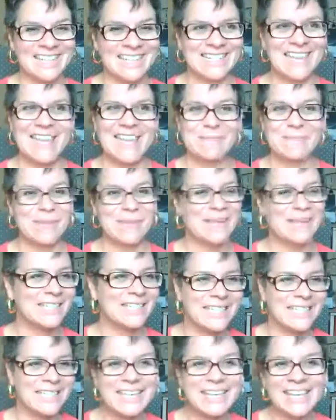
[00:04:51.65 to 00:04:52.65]
I have my
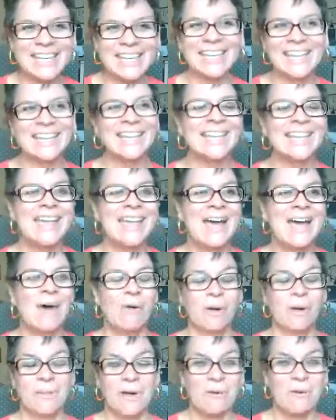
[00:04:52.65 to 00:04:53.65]
tea or
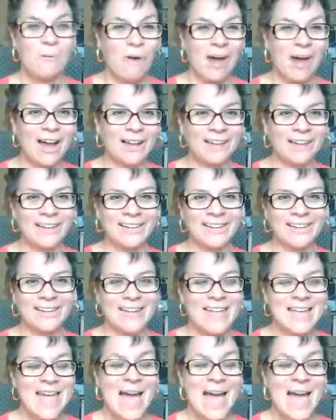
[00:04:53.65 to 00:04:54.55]
my water.